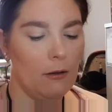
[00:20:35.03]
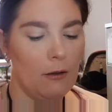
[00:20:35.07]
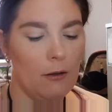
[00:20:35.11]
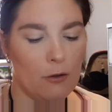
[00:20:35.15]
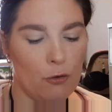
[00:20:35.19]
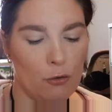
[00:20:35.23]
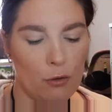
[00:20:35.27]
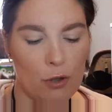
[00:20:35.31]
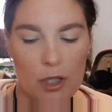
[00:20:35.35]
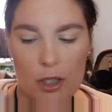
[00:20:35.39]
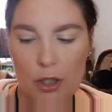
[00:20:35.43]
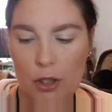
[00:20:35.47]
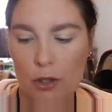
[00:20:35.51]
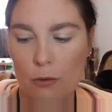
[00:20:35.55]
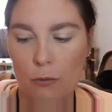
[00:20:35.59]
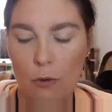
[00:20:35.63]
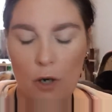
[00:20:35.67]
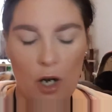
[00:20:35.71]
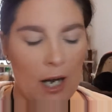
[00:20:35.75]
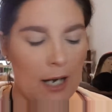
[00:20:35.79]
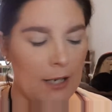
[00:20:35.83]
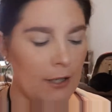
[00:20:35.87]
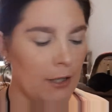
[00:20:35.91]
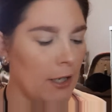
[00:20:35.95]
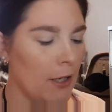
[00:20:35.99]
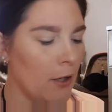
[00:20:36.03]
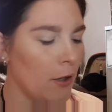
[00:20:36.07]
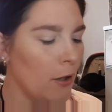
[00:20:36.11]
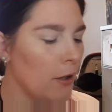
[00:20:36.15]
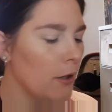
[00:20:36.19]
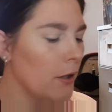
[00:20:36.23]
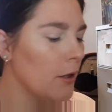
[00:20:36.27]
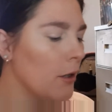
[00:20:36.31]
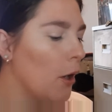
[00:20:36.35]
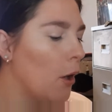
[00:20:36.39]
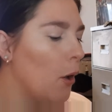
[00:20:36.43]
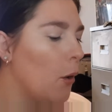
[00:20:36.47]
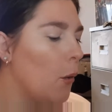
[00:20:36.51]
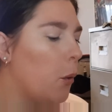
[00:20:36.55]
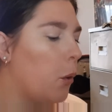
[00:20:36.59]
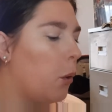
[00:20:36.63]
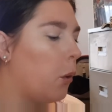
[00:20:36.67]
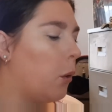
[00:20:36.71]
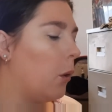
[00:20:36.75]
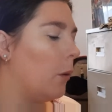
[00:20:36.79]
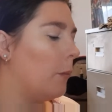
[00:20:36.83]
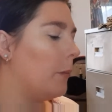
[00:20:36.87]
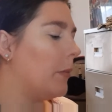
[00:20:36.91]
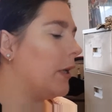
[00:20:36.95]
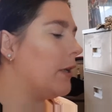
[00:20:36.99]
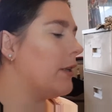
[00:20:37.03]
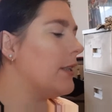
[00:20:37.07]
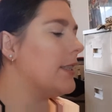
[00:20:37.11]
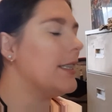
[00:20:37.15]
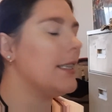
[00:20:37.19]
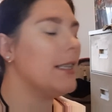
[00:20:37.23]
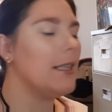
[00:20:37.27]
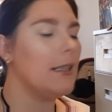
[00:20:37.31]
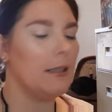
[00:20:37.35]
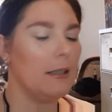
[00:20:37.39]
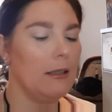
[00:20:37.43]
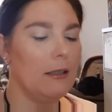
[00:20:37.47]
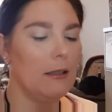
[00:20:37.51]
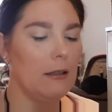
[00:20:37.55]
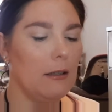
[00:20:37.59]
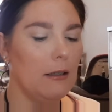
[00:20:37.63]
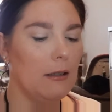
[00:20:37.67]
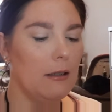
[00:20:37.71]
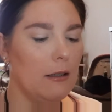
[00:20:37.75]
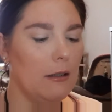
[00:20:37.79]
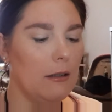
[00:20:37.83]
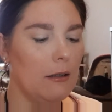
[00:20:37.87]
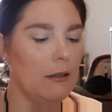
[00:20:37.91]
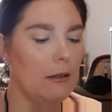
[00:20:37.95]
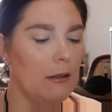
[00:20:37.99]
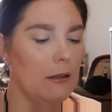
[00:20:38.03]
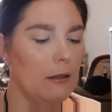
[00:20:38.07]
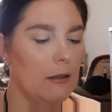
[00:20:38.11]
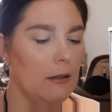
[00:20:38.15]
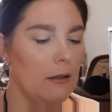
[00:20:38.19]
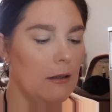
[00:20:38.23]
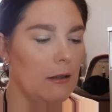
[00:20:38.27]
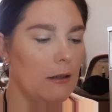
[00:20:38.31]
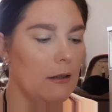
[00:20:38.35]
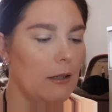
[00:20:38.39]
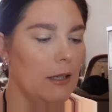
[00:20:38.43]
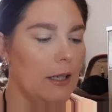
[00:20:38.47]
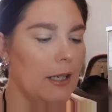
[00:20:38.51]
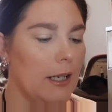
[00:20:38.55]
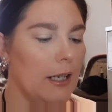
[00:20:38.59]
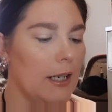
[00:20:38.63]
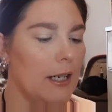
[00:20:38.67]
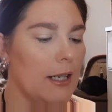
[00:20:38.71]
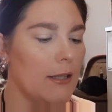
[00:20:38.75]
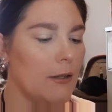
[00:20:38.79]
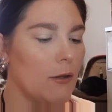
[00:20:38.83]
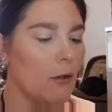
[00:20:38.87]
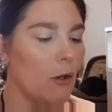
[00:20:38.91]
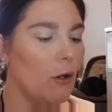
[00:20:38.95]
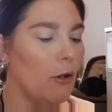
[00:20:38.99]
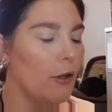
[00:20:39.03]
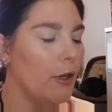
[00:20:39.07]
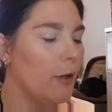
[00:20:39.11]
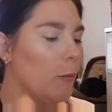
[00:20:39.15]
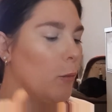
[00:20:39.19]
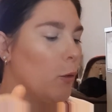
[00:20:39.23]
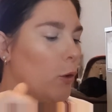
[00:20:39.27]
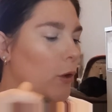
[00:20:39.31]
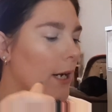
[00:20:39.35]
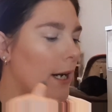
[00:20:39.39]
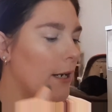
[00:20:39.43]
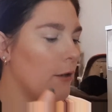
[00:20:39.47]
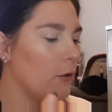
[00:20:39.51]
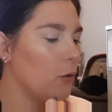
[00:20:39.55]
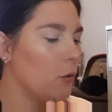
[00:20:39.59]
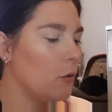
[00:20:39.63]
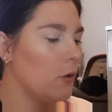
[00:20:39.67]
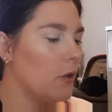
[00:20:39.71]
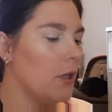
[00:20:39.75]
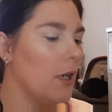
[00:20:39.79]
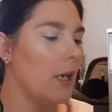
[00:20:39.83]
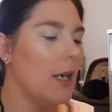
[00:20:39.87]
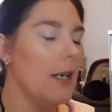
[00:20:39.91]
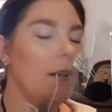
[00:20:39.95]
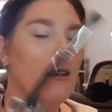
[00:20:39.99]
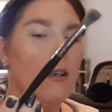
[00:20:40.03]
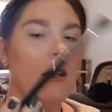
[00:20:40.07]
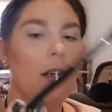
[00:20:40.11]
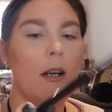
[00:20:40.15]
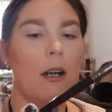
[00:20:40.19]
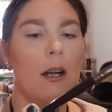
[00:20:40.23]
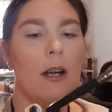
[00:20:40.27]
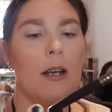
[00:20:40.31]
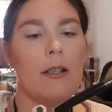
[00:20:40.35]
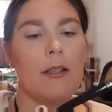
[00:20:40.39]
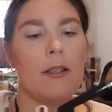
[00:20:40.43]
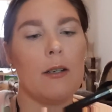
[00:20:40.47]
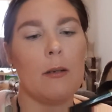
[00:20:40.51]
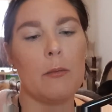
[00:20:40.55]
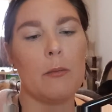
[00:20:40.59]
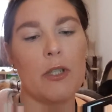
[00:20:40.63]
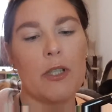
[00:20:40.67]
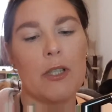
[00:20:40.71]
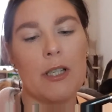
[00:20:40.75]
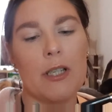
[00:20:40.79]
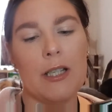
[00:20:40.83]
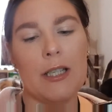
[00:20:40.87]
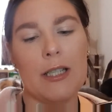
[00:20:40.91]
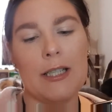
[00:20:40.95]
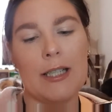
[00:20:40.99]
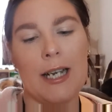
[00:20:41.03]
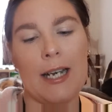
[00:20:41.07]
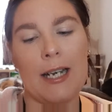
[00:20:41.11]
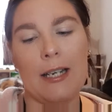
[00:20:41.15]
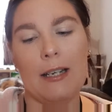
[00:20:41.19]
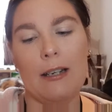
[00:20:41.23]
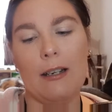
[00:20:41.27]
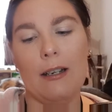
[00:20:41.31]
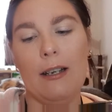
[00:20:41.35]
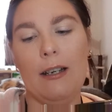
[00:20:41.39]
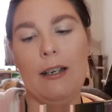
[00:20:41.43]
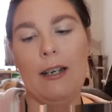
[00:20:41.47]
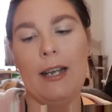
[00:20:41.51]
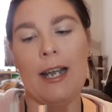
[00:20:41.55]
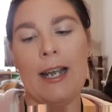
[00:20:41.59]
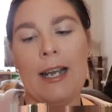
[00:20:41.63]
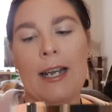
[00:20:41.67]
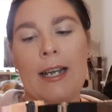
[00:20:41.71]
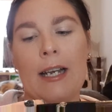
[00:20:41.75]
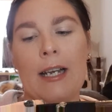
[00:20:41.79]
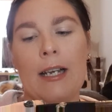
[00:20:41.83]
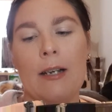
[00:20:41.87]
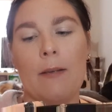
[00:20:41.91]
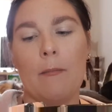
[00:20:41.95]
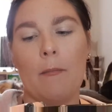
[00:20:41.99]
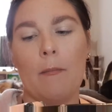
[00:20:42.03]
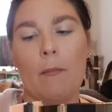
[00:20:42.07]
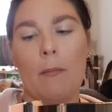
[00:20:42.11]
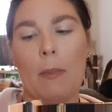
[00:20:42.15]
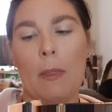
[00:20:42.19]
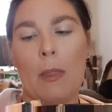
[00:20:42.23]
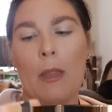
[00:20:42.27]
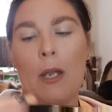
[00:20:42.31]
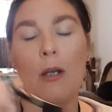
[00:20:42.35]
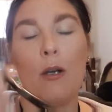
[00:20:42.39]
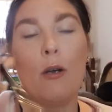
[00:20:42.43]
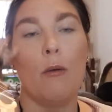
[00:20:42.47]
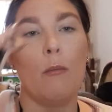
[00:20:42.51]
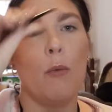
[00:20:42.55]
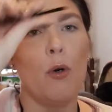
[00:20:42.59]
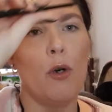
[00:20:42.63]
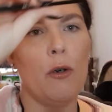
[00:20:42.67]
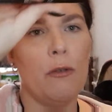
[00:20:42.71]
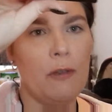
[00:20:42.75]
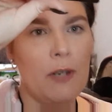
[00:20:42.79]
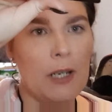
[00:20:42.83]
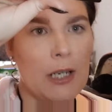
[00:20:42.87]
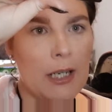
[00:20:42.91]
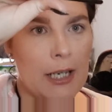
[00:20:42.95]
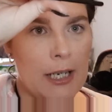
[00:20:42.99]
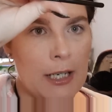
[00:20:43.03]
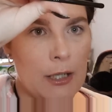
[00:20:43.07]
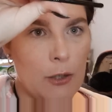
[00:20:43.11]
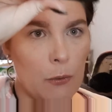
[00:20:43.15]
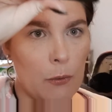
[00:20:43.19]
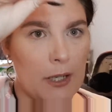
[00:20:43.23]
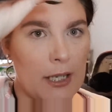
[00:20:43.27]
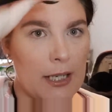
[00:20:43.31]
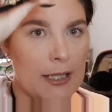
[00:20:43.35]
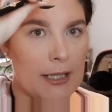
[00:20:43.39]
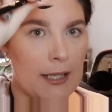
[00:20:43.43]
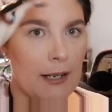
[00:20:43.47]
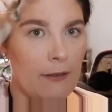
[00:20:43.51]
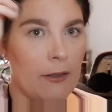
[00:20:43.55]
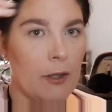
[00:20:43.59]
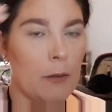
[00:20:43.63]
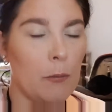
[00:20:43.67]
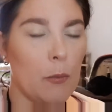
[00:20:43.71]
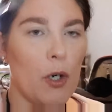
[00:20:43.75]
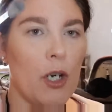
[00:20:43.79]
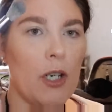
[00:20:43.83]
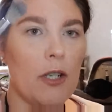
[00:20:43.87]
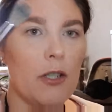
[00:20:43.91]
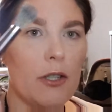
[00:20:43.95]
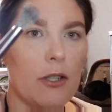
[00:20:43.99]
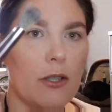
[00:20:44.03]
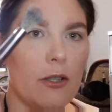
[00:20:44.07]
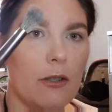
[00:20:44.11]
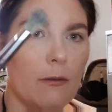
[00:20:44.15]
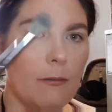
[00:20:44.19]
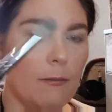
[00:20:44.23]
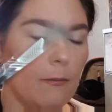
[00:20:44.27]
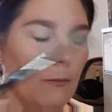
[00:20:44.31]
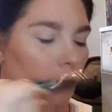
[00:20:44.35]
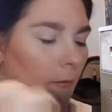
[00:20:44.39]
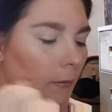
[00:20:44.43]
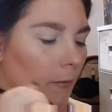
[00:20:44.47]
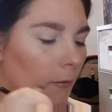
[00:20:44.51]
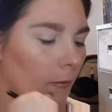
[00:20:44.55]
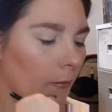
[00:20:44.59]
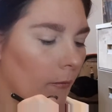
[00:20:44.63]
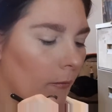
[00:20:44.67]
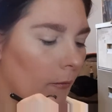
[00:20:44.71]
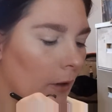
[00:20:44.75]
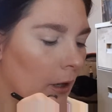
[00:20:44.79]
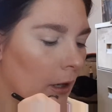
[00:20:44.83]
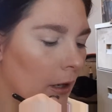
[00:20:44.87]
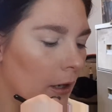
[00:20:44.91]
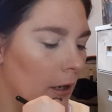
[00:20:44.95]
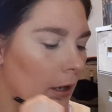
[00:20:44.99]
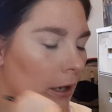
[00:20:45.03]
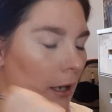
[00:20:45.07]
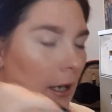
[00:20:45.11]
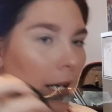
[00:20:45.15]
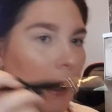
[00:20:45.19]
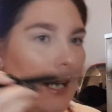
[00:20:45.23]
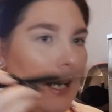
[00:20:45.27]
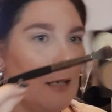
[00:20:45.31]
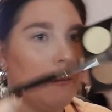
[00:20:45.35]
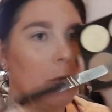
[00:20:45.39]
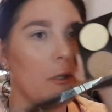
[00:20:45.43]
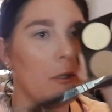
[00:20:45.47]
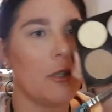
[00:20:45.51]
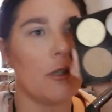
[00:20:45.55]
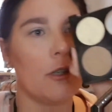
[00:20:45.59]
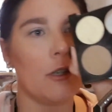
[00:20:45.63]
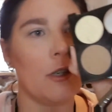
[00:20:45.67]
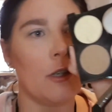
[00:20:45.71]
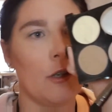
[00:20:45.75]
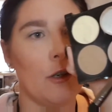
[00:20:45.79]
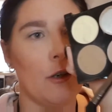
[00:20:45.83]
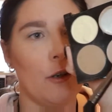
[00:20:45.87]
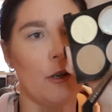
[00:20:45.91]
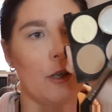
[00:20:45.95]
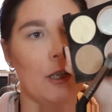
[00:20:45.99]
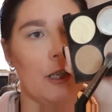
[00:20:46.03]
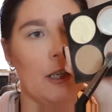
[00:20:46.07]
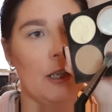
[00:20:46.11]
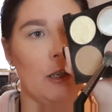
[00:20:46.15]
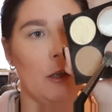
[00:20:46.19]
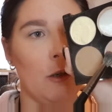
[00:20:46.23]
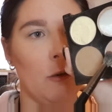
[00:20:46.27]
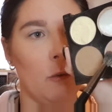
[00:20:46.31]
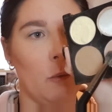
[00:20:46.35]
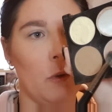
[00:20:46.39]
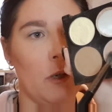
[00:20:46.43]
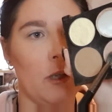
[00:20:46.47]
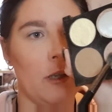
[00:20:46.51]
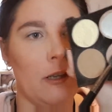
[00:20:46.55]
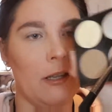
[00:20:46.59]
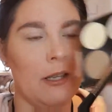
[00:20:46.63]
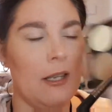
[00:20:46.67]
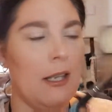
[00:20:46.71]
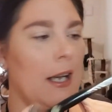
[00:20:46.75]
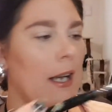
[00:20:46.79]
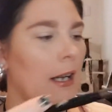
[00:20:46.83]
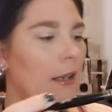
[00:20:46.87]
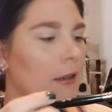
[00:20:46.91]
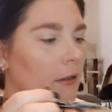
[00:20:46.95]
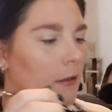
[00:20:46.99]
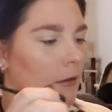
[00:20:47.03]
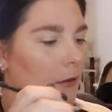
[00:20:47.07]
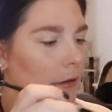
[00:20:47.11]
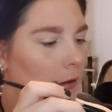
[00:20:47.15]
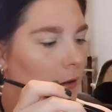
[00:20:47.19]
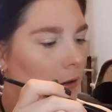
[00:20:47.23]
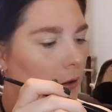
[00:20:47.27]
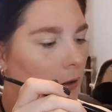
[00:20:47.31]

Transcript: traditional eyeshadows, because it is on the more natural side. So I'm just going to take a Morphe E27 brush, and I'm just going to go in with that